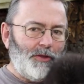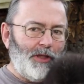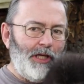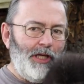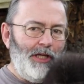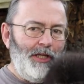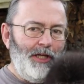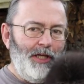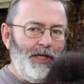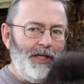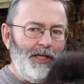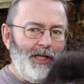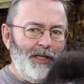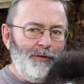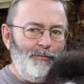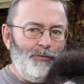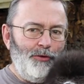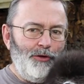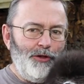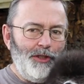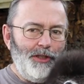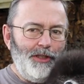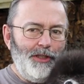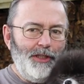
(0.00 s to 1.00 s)
And then I
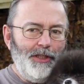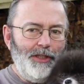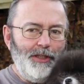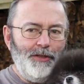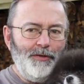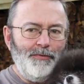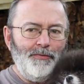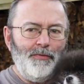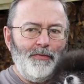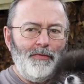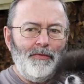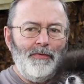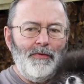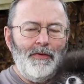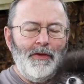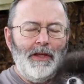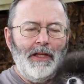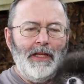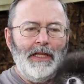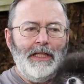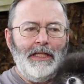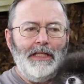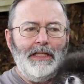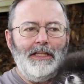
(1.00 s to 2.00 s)
put it in
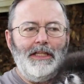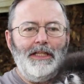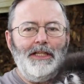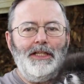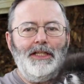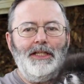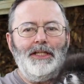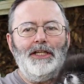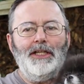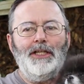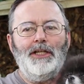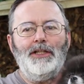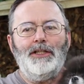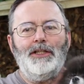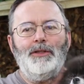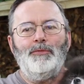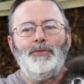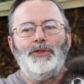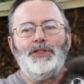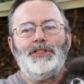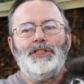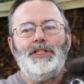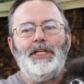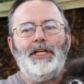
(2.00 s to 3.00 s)
the
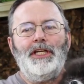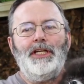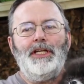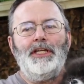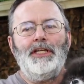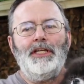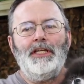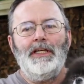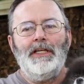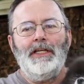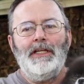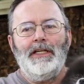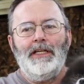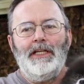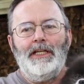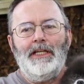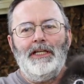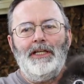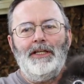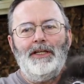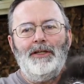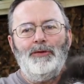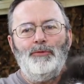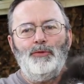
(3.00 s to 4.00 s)
machine
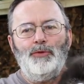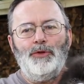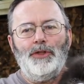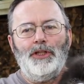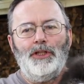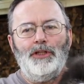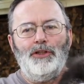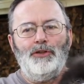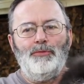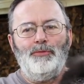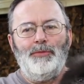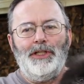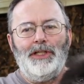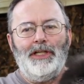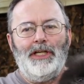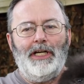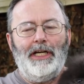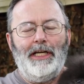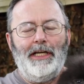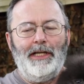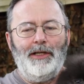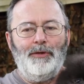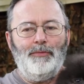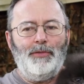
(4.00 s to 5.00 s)
with a little bit
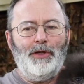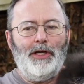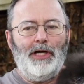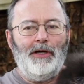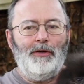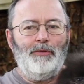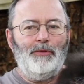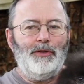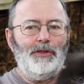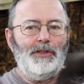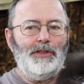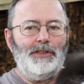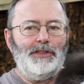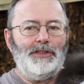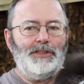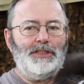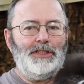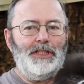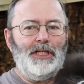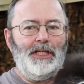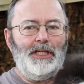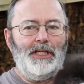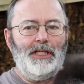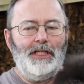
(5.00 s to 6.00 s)
higher power
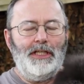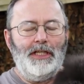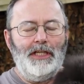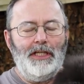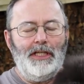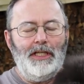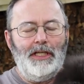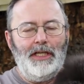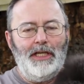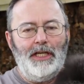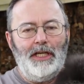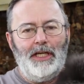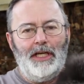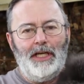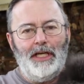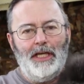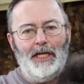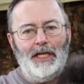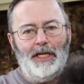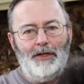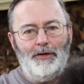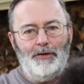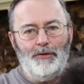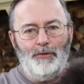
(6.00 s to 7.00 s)
setting,
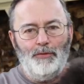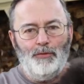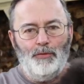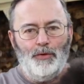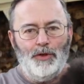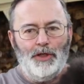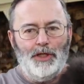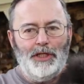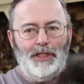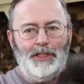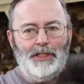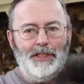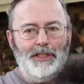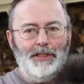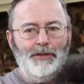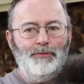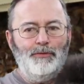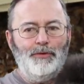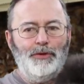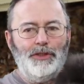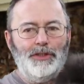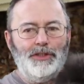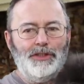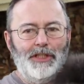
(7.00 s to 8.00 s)
and what I did
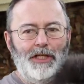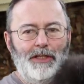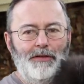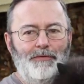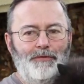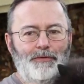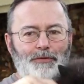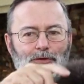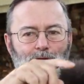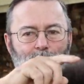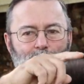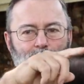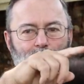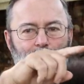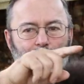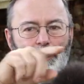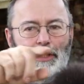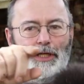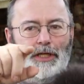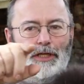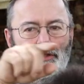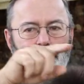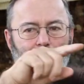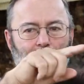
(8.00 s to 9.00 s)
was I first ran